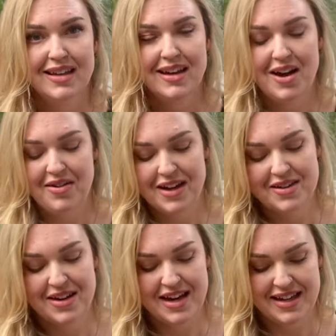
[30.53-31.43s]
All right, you
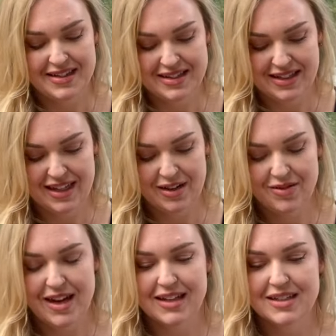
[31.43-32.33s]
guys, getting
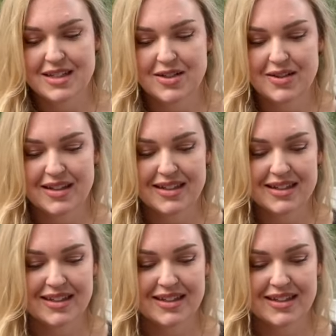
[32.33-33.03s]
right into it.